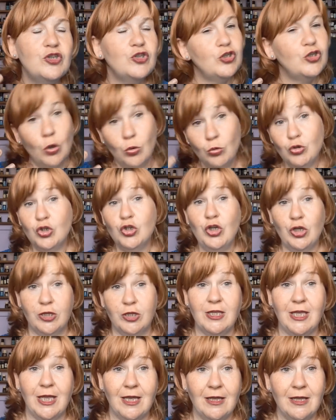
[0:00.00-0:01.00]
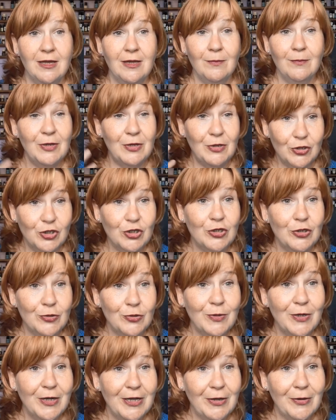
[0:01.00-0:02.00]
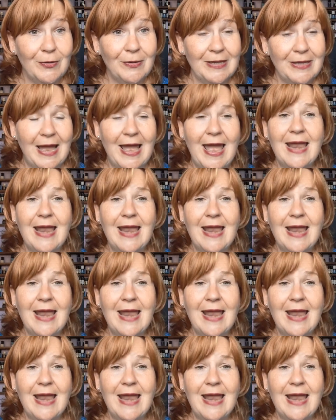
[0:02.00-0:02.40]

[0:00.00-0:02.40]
and told you nothing, because you could work it all out.